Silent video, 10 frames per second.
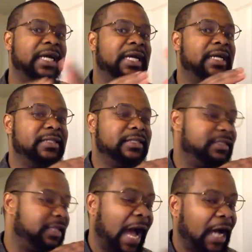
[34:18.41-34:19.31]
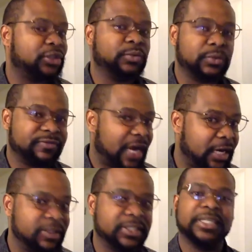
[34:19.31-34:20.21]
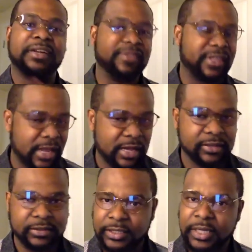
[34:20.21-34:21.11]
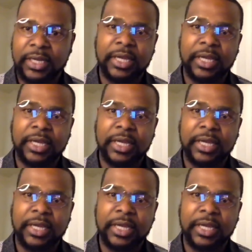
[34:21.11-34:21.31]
and the actual virus and everything else.